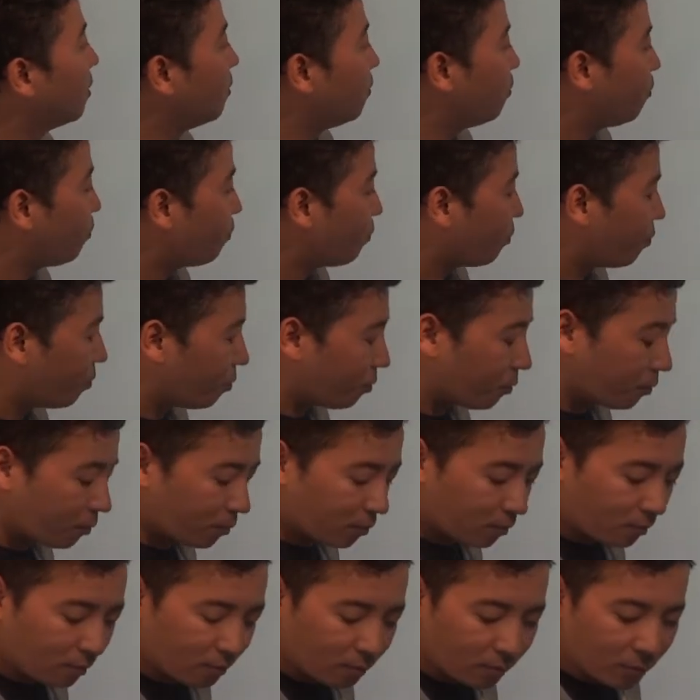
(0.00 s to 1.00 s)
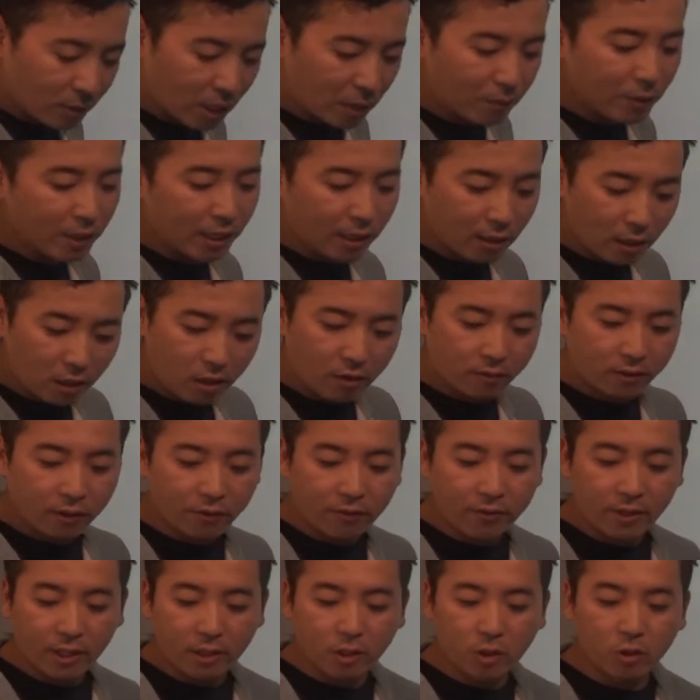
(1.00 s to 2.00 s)
I mean, there are a lot of
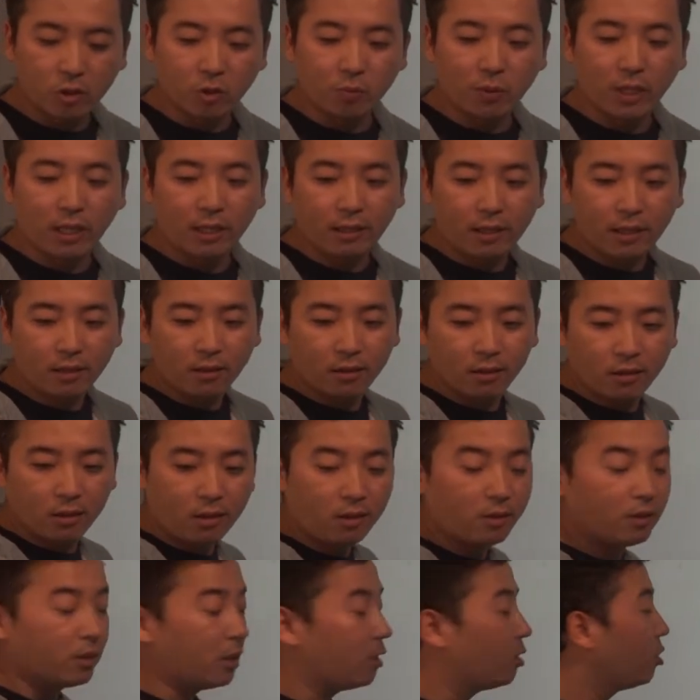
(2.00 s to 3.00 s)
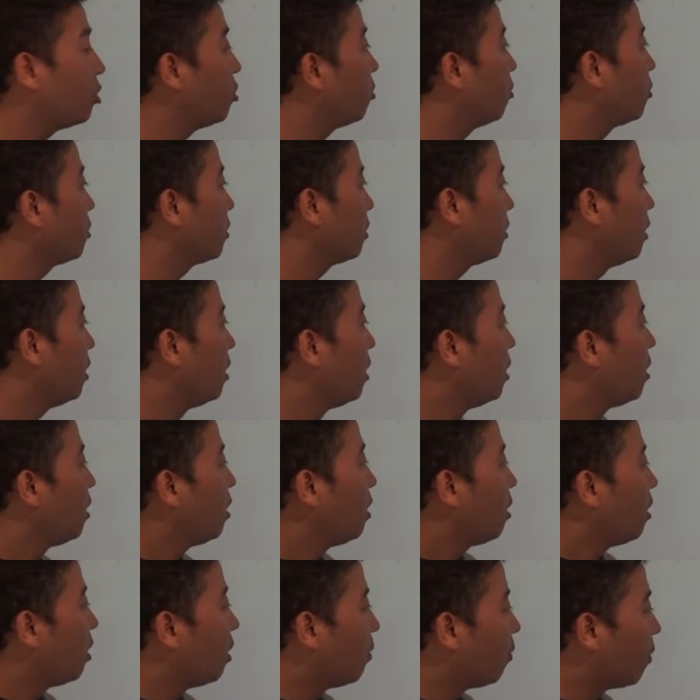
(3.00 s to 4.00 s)
different NGOs, but I think these NGOs
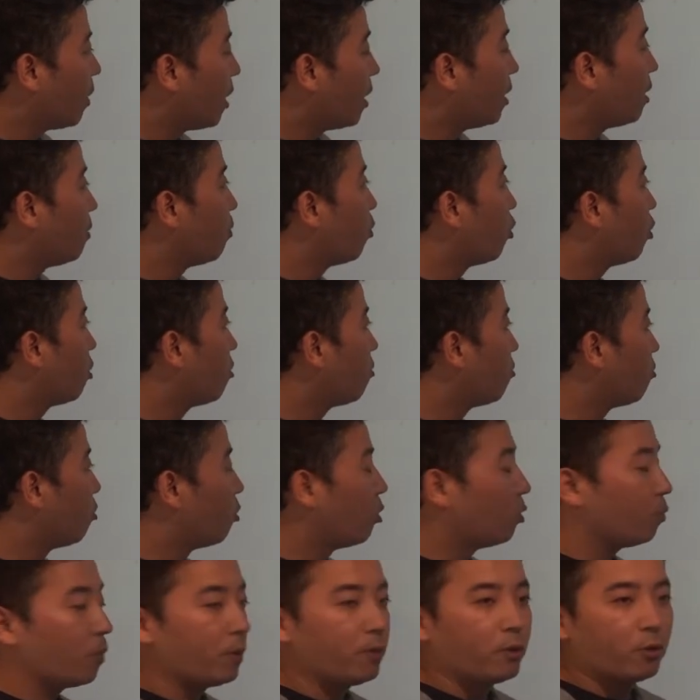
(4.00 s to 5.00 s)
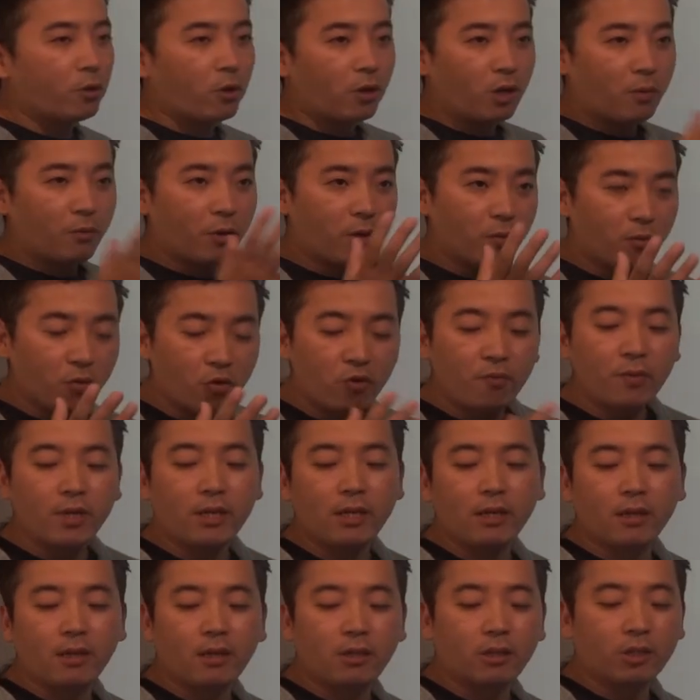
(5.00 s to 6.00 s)
play an important role when you talk about
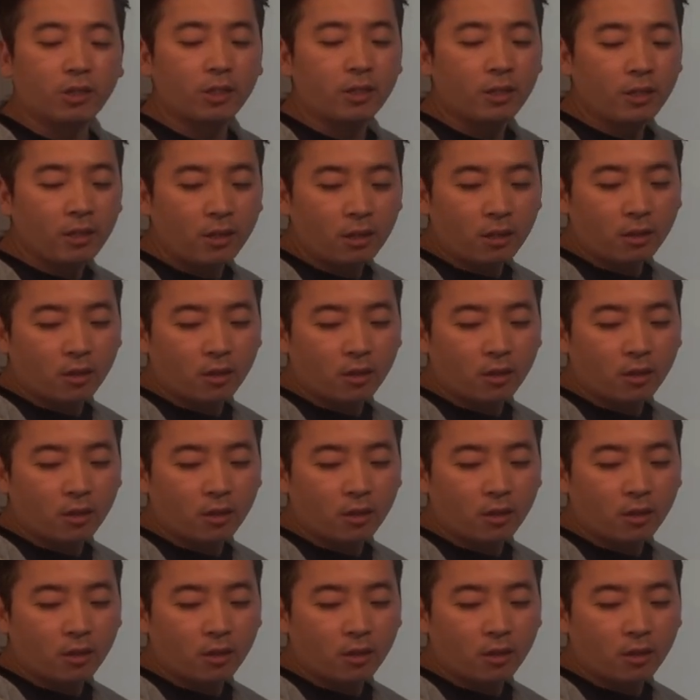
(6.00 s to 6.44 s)
movement in large.